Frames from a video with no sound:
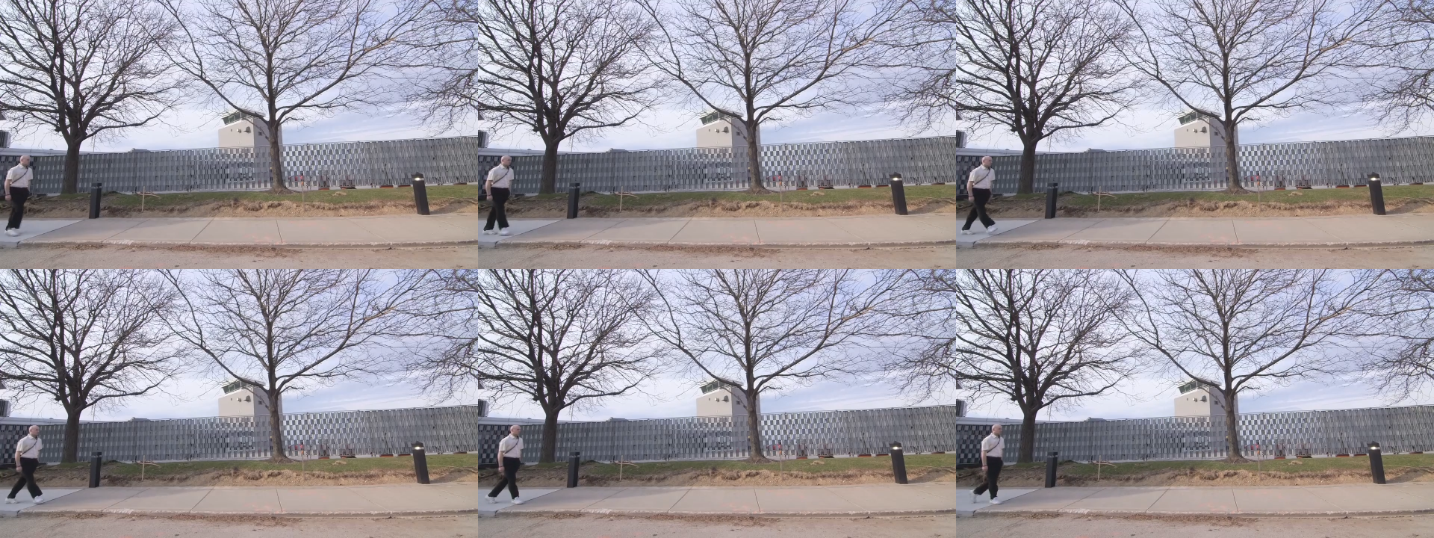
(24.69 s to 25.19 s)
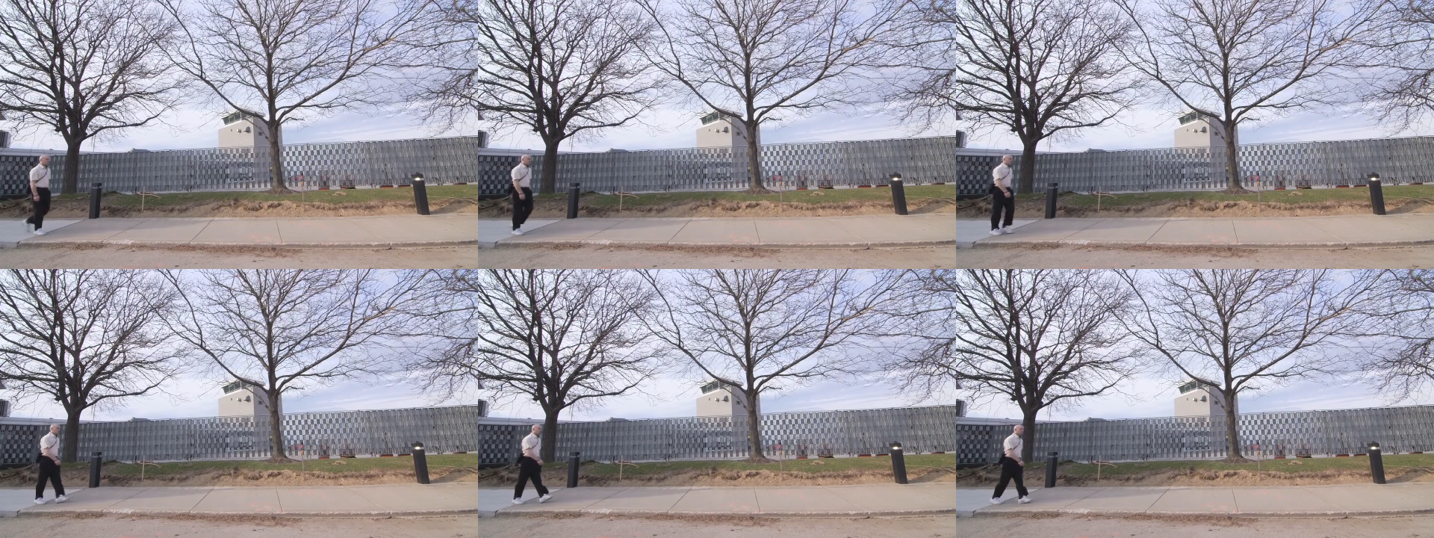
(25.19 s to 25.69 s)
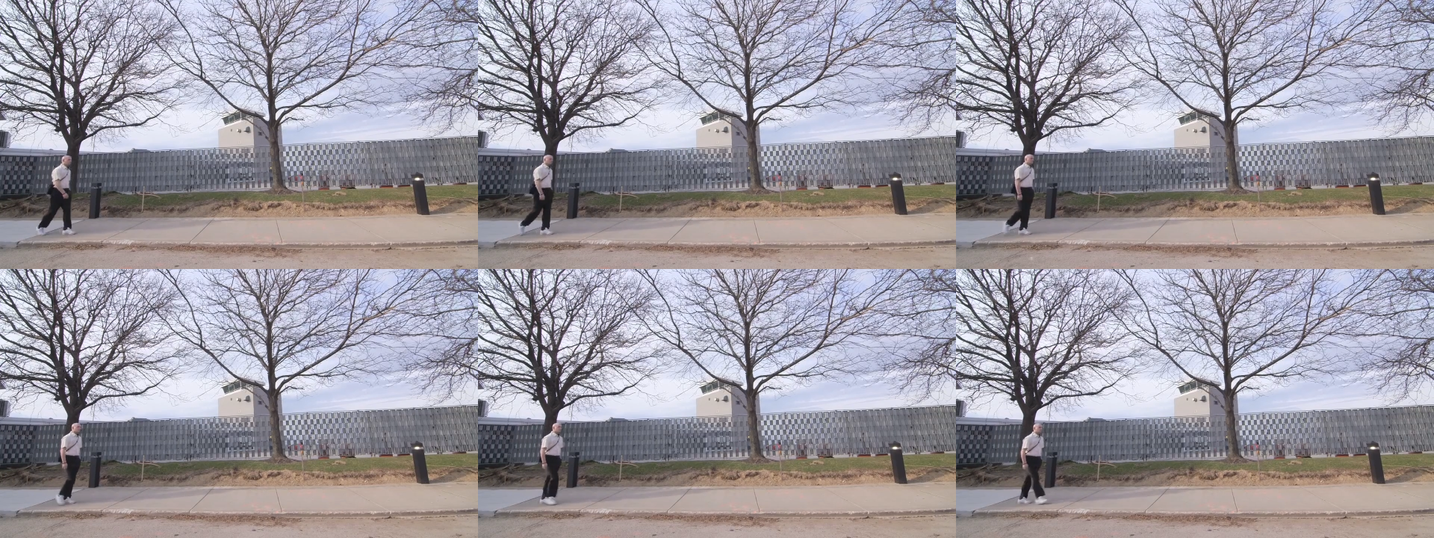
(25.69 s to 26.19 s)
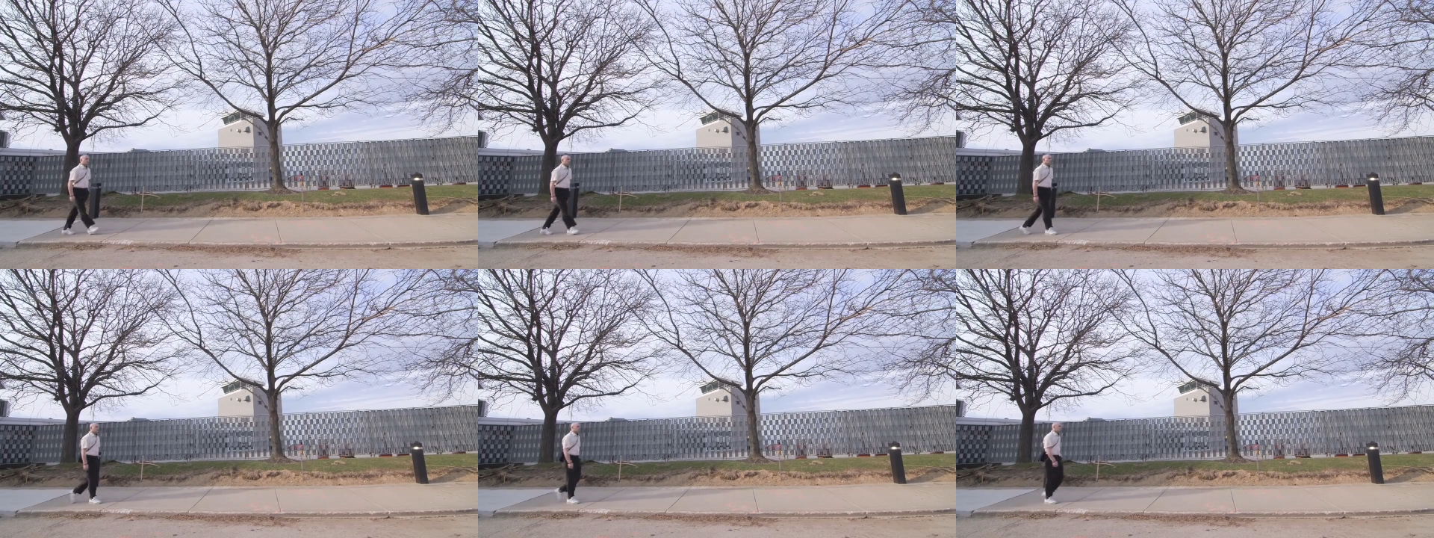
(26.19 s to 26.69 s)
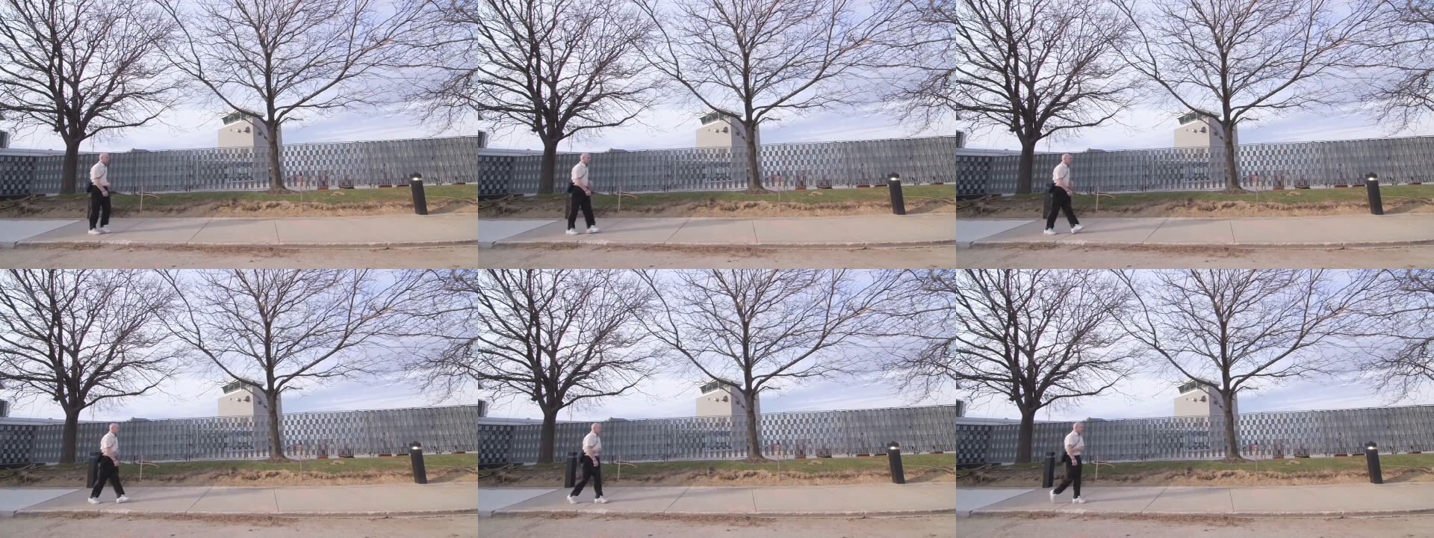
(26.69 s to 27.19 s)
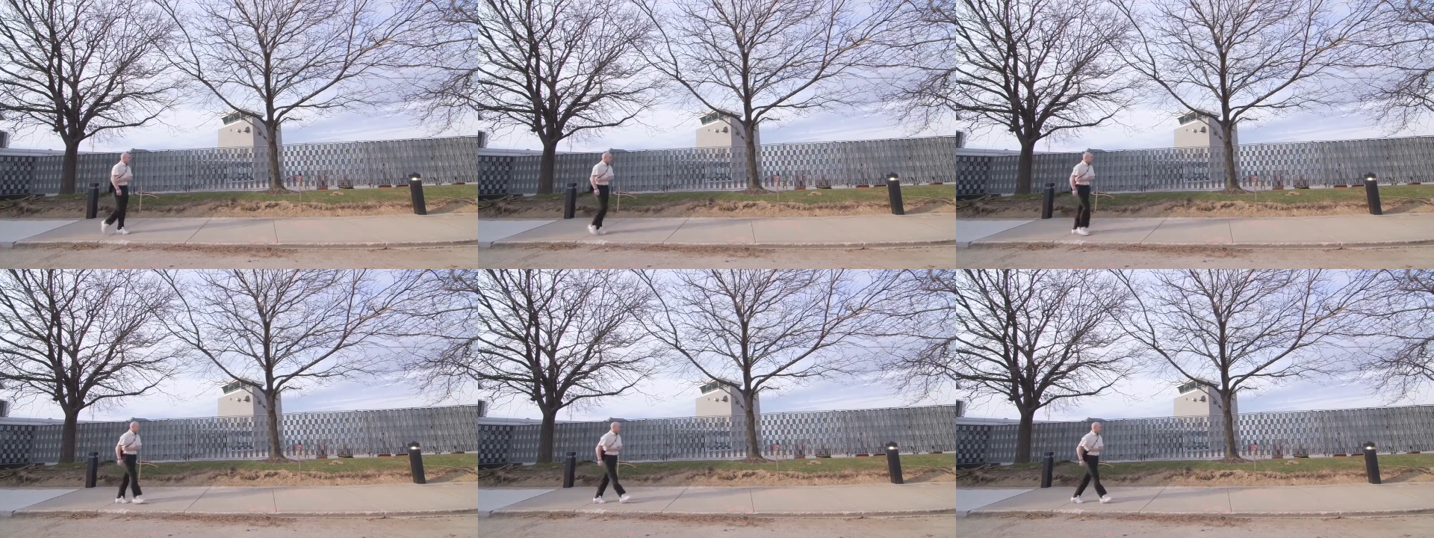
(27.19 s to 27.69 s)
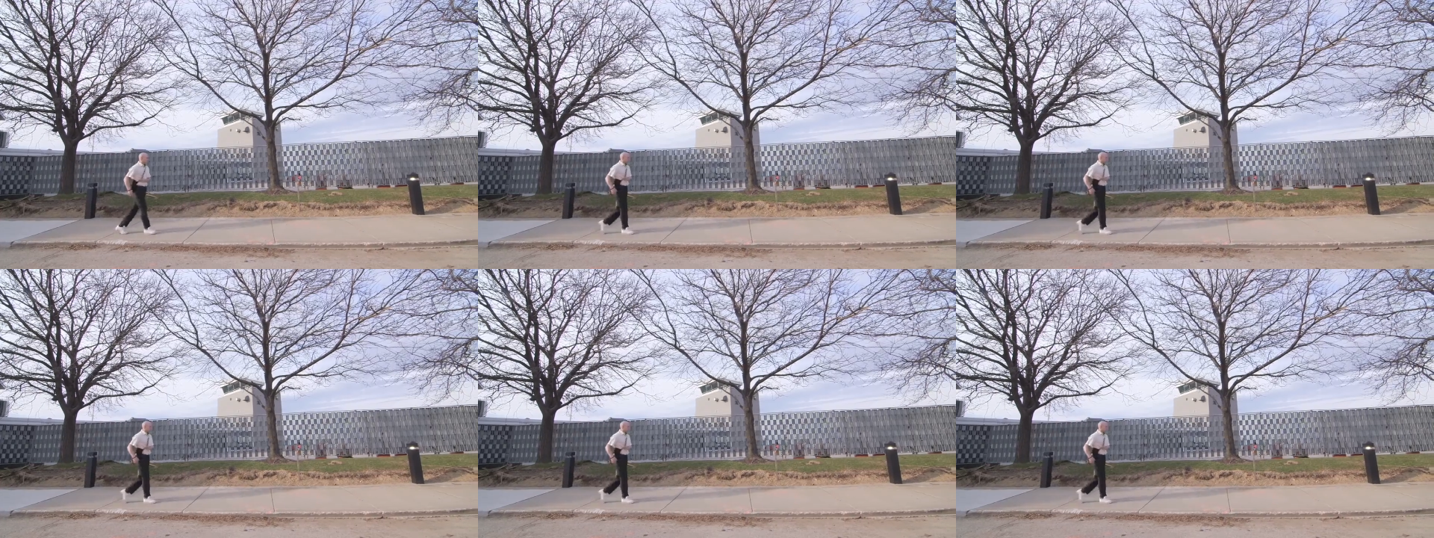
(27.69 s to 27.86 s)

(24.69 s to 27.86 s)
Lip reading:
[unreadable: no face in view]